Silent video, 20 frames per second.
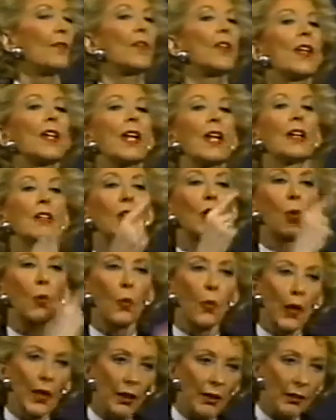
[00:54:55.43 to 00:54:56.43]
the
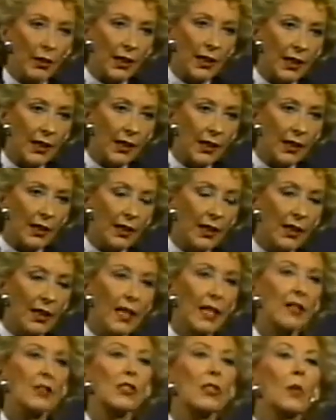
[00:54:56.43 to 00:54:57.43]
inquiry
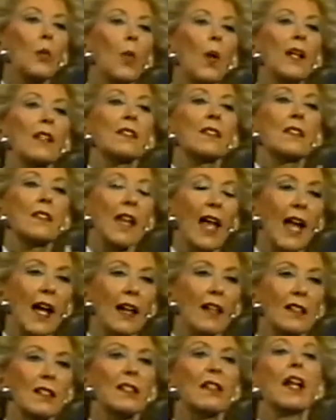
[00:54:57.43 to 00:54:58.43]
into what's
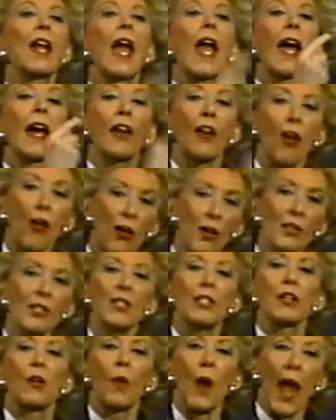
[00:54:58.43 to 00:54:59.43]
next had
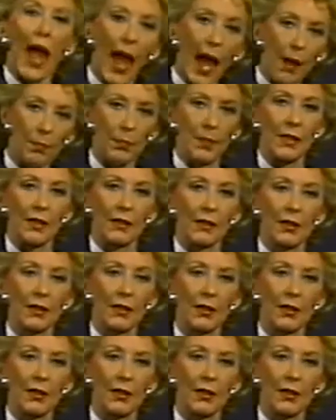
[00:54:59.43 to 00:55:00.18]
also happened.